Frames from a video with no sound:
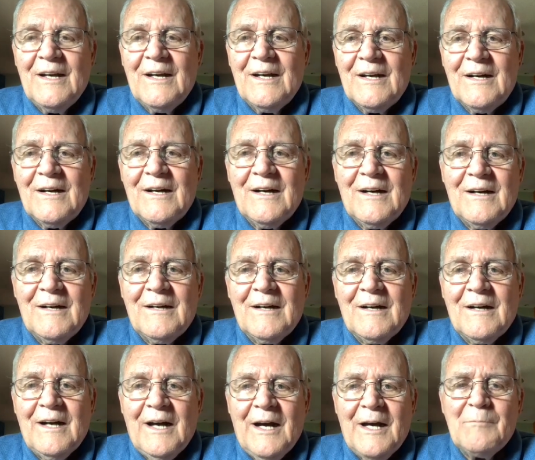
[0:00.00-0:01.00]

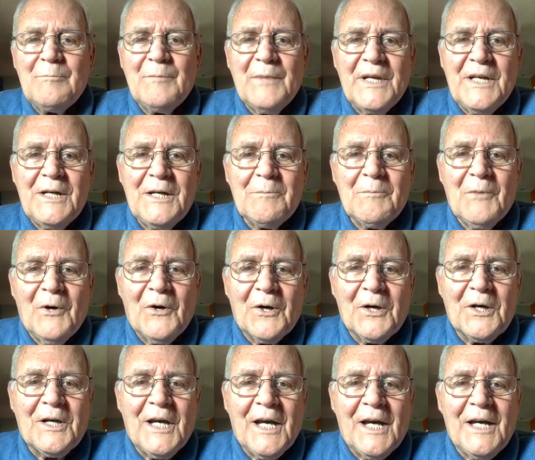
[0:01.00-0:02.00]
I'd beat him on
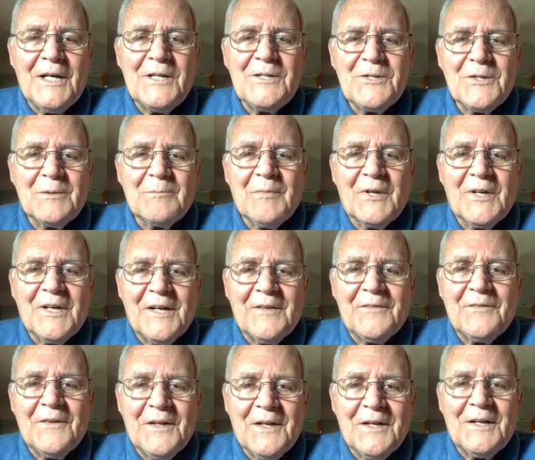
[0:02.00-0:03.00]
occasion, but I
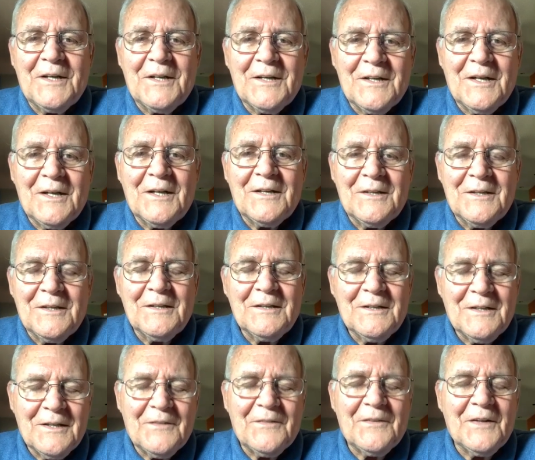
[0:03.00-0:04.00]

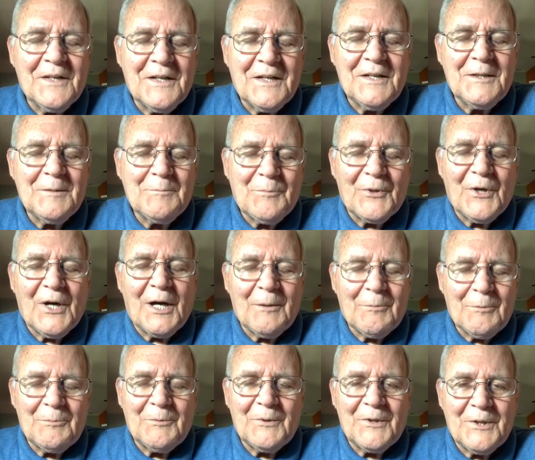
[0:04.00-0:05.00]
think he
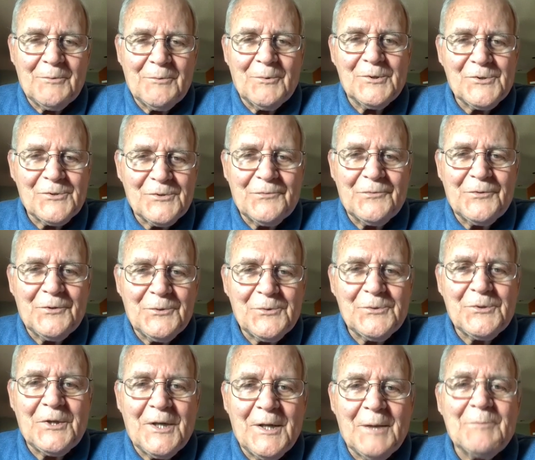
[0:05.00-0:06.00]
probably was a few
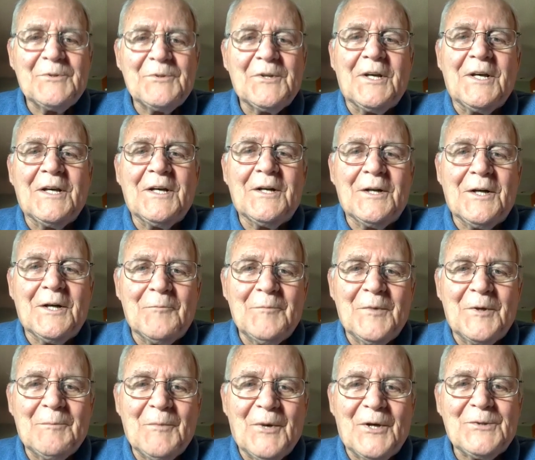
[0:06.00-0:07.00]
steps ahead of
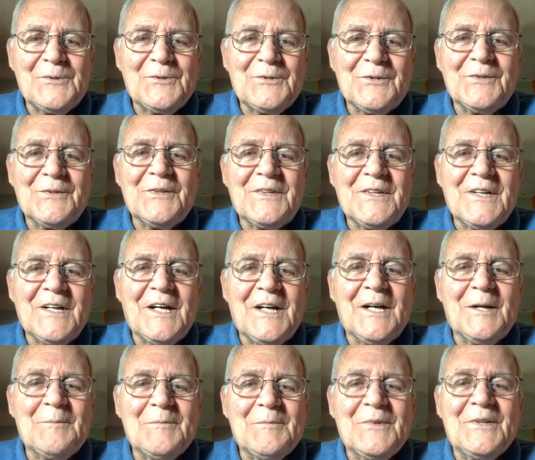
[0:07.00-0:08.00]
me most of the
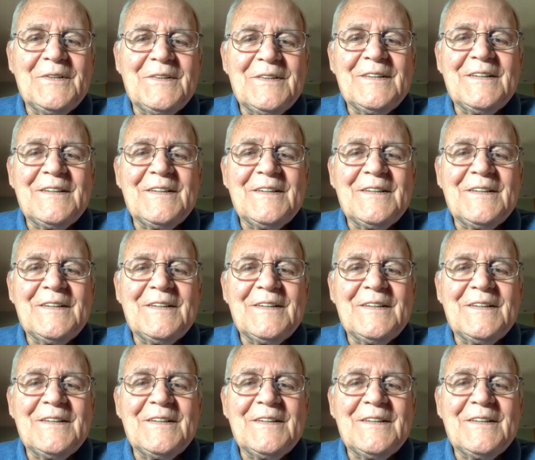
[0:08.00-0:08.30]
time. But